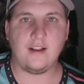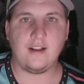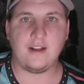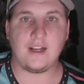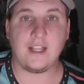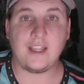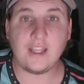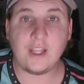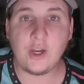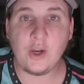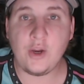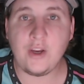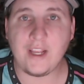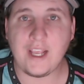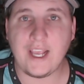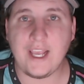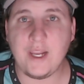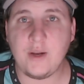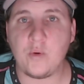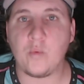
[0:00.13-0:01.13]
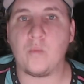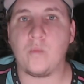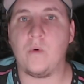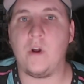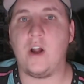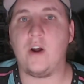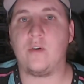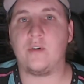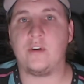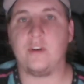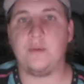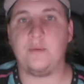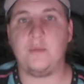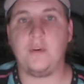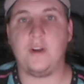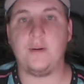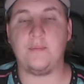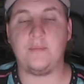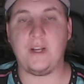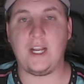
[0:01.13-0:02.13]
Hello and
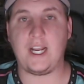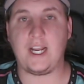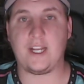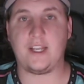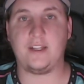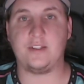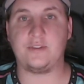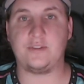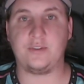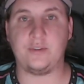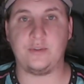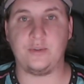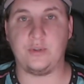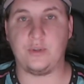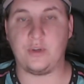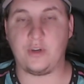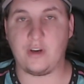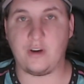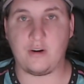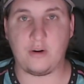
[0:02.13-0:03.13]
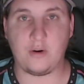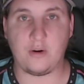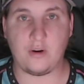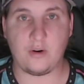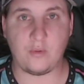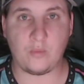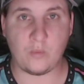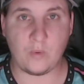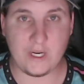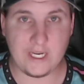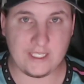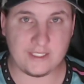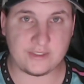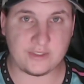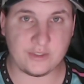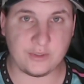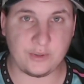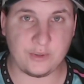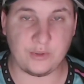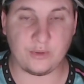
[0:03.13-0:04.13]
welcome back to week
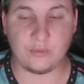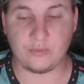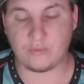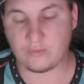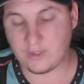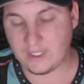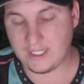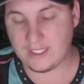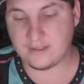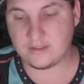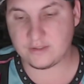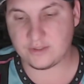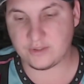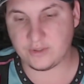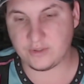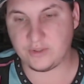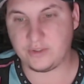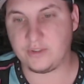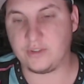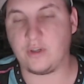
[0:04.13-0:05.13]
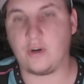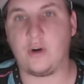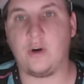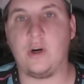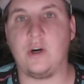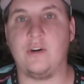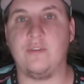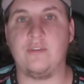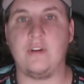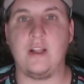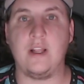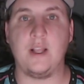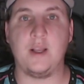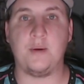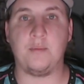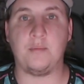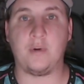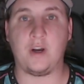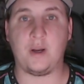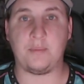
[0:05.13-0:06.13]
two, round two of
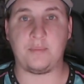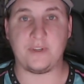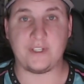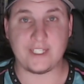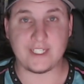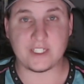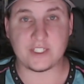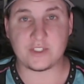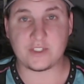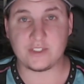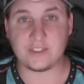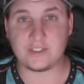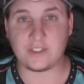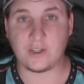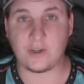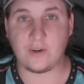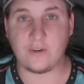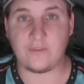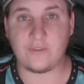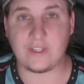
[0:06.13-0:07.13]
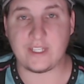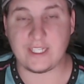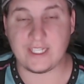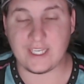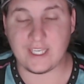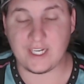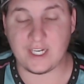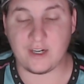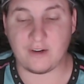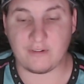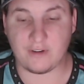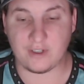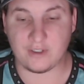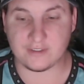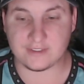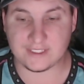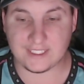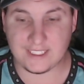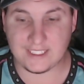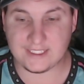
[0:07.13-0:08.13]
my predictions of the NRL
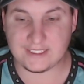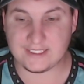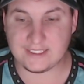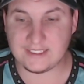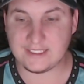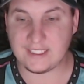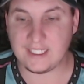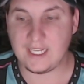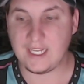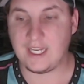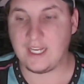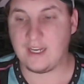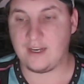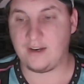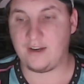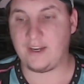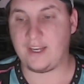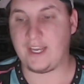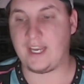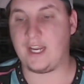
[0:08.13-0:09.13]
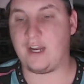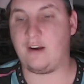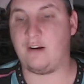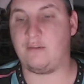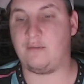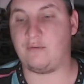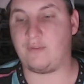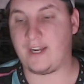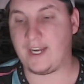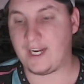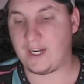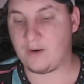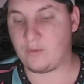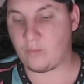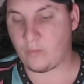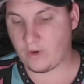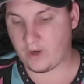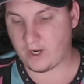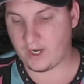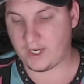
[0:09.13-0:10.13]
season. Now, round
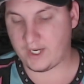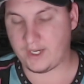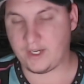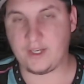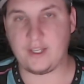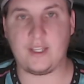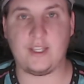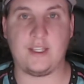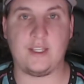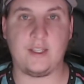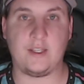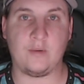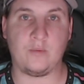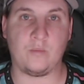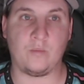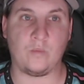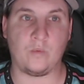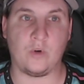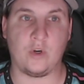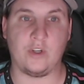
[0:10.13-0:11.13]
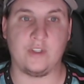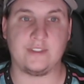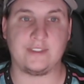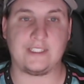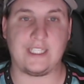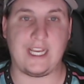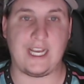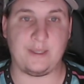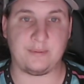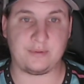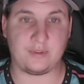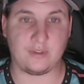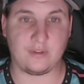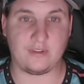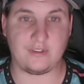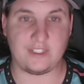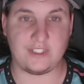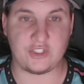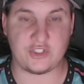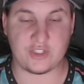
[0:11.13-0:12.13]
one was
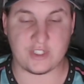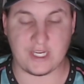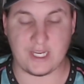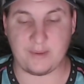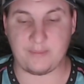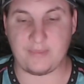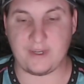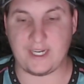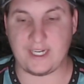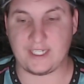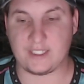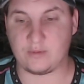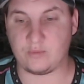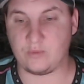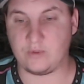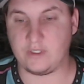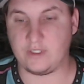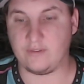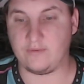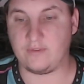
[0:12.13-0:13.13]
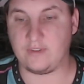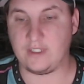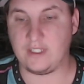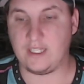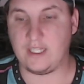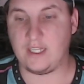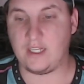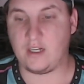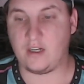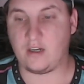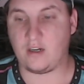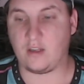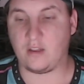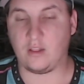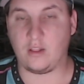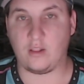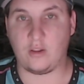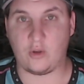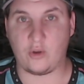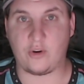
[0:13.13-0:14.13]
absolutely jam-packed with a
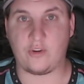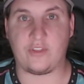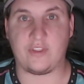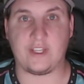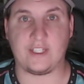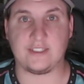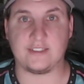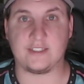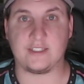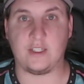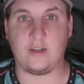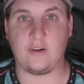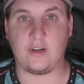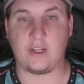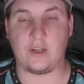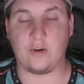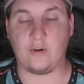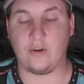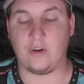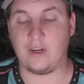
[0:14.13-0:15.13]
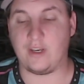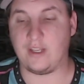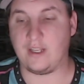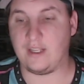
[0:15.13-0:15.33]
lot of things going on.